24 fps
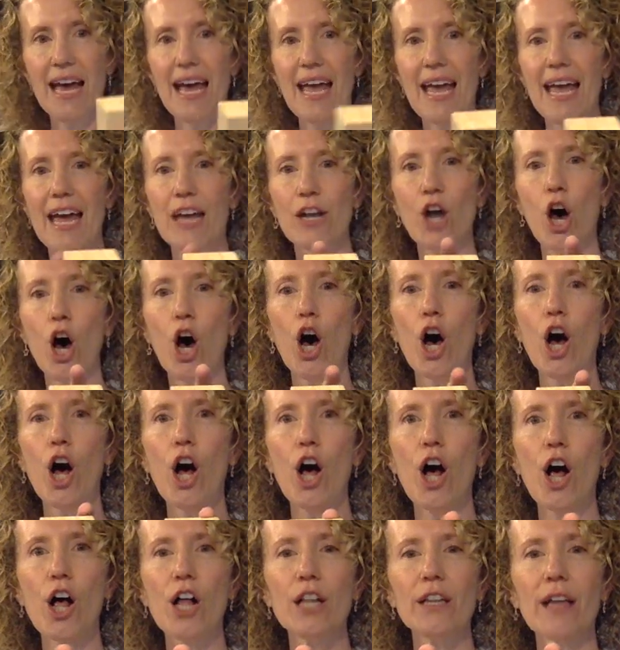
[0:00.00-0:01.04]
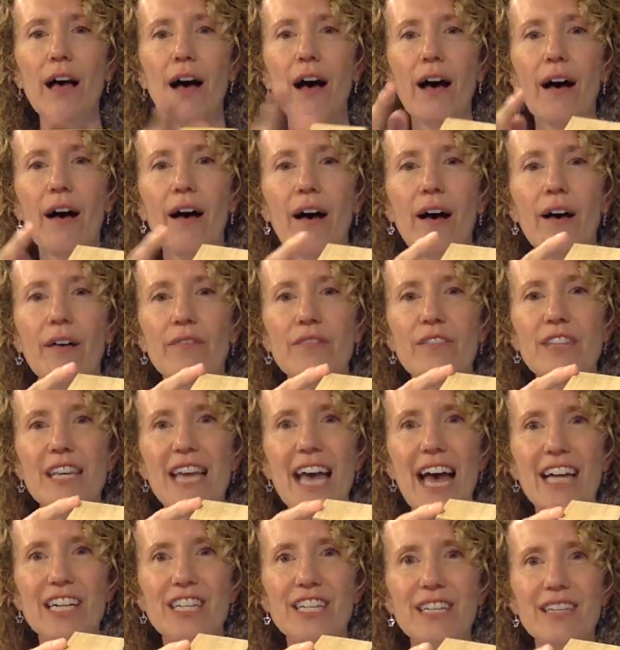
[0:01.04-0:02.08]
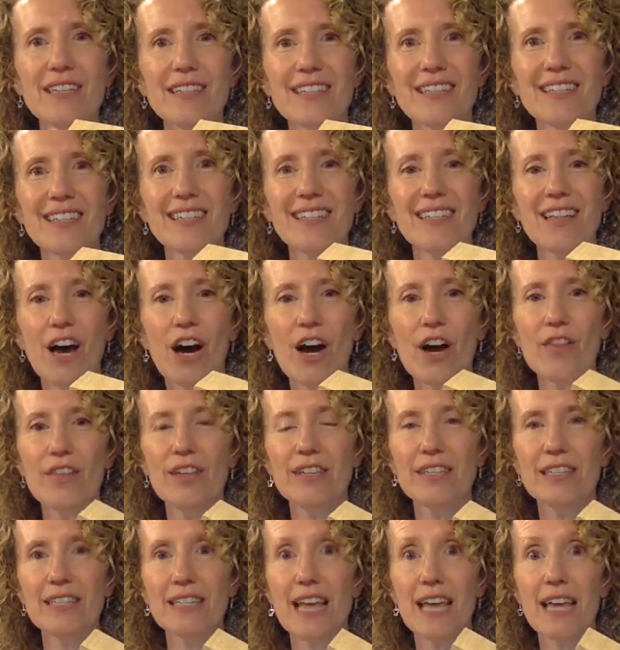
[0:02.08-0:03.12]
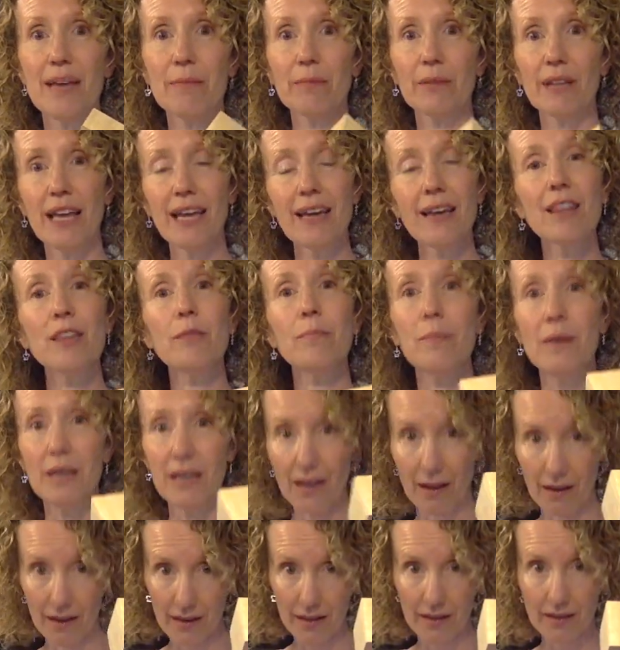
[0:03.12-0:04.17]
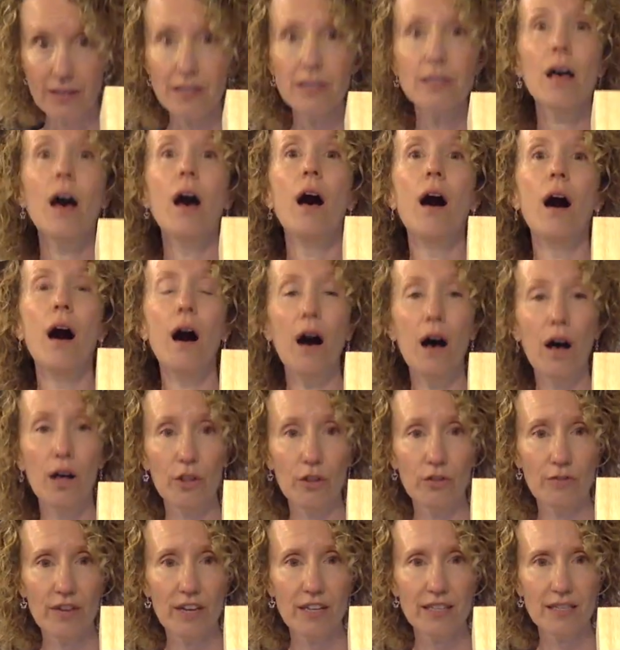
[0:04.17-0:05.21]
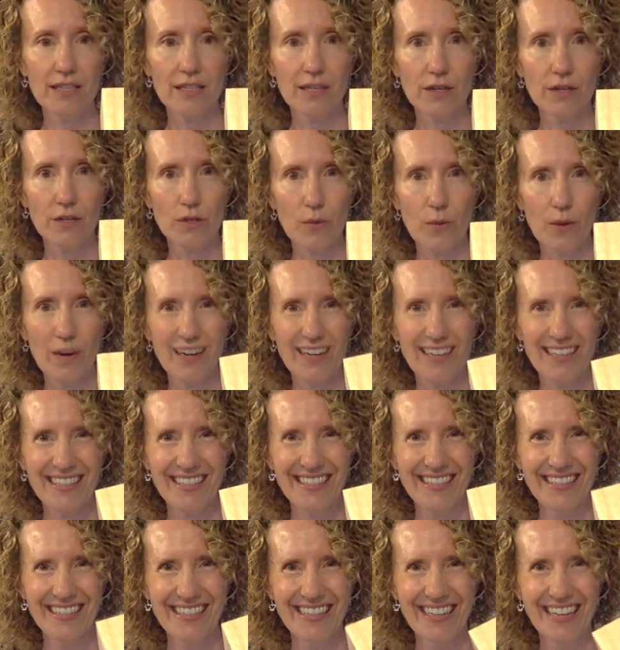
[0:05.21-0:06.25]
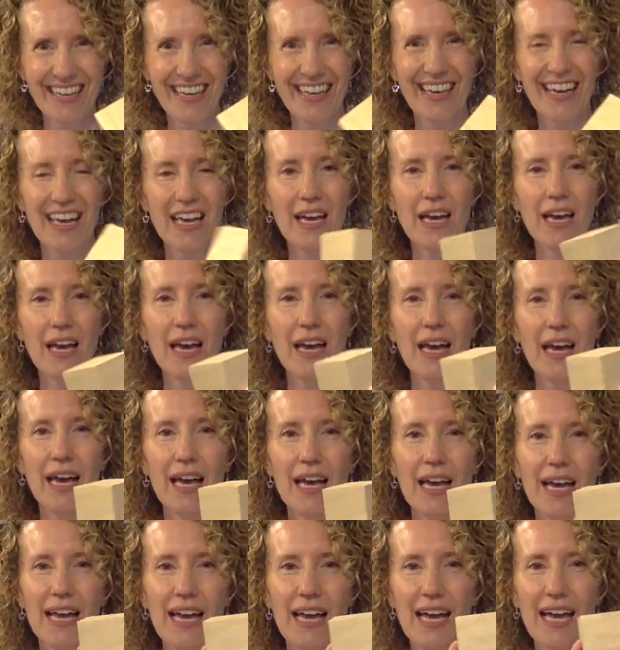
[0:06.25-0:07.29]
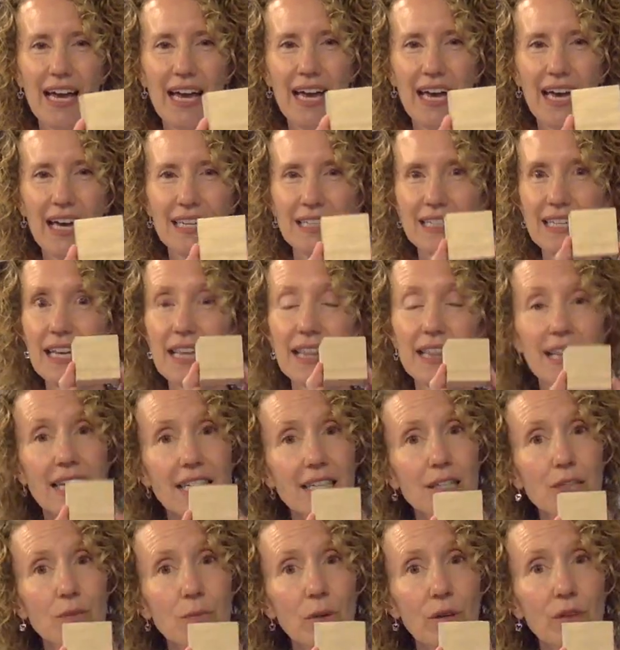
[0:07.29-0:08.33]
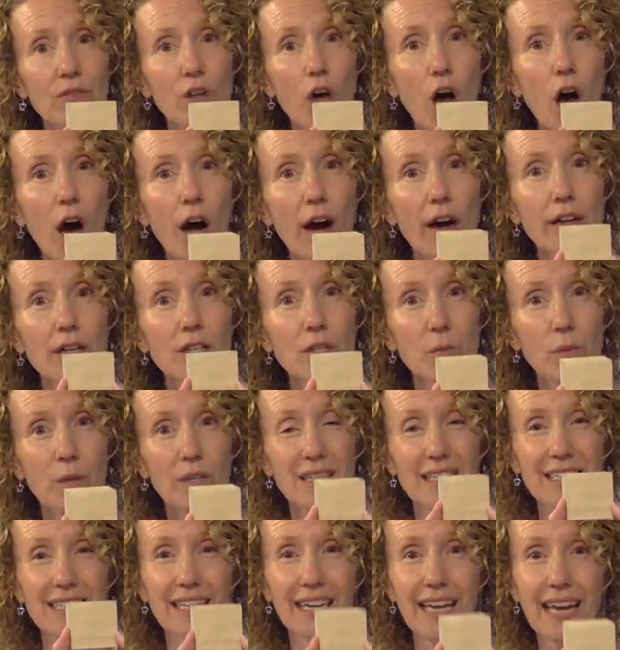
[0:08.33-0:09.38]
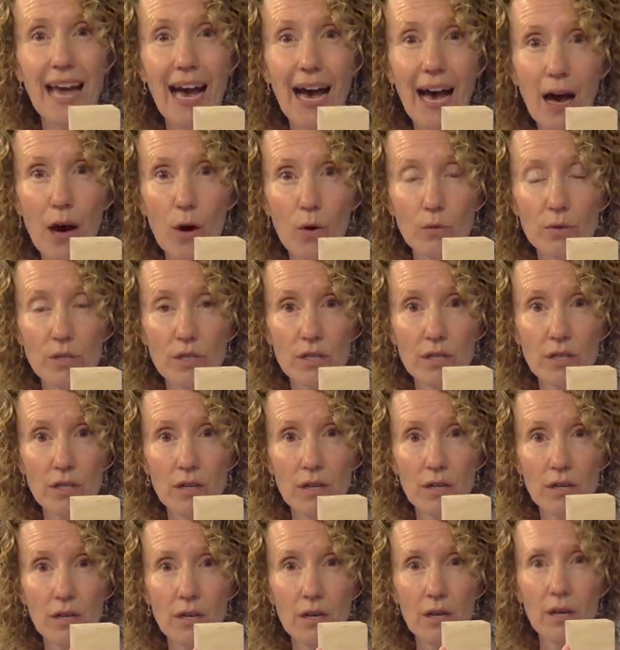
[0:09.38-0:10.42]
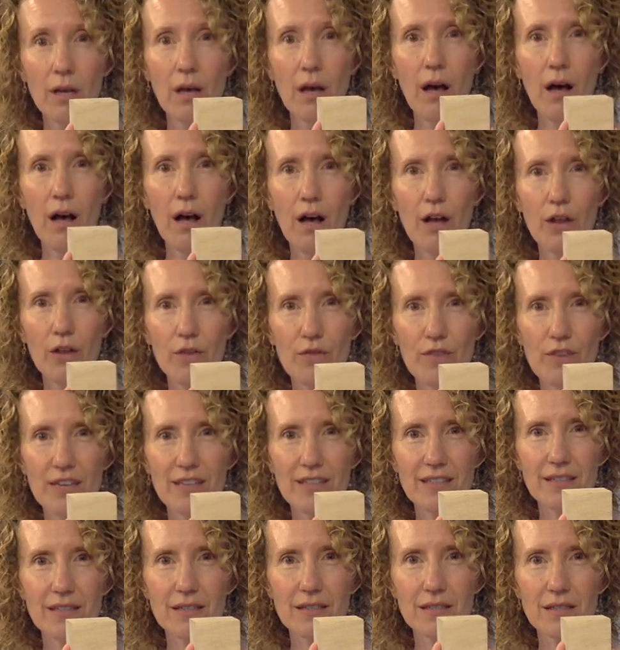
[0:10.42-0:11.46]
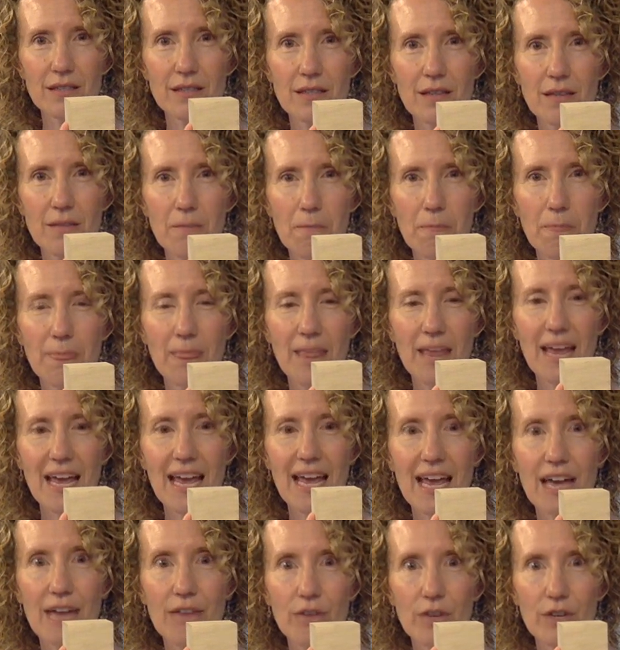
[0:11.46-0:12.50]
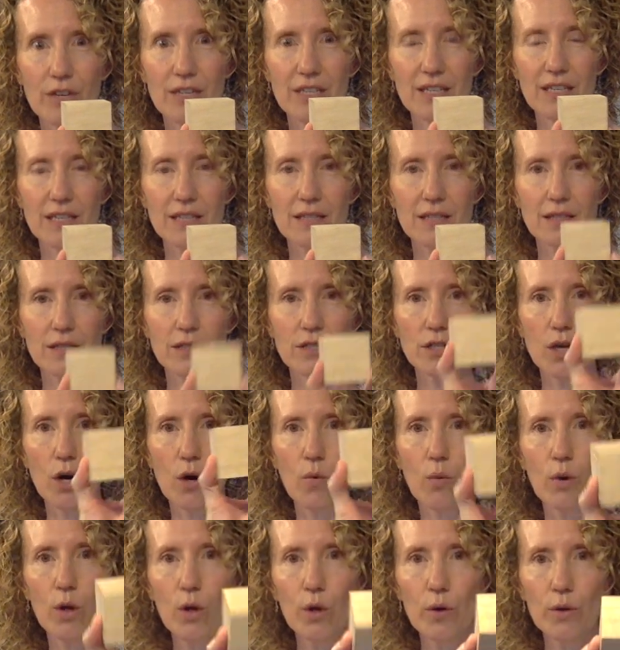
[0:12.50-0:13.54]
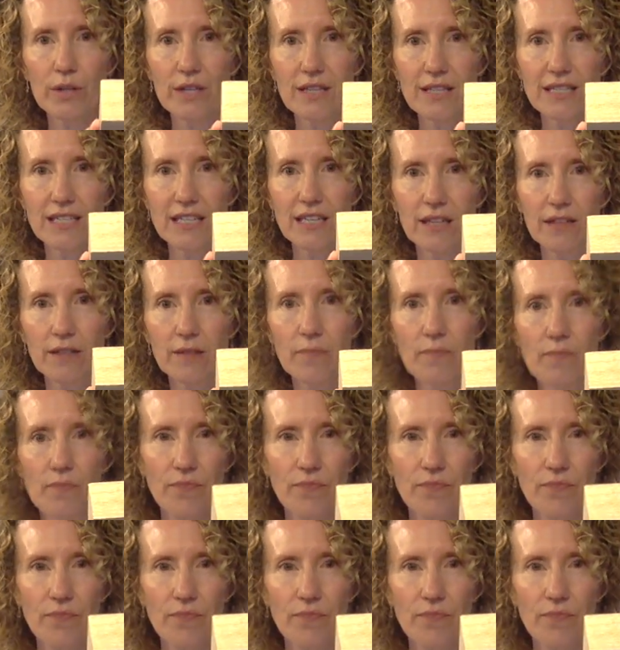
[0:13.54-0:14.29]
And all of the edges are the same length because all the faces are squares. And this is one of the hardest ones to count, all the faces and vertices. So we'll hold it still.